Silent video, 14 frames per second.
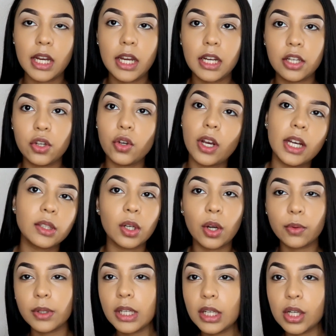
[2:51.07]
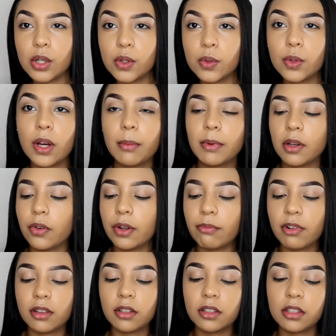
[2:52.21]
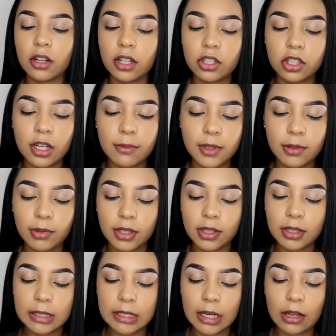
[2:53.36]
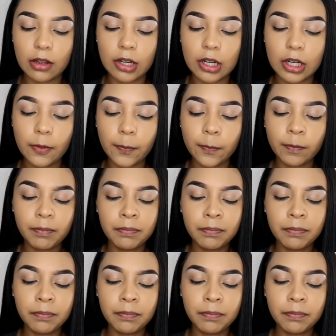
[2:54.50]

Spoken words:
And you guys already know I'm going with the Tarte Shape Tape Concealer.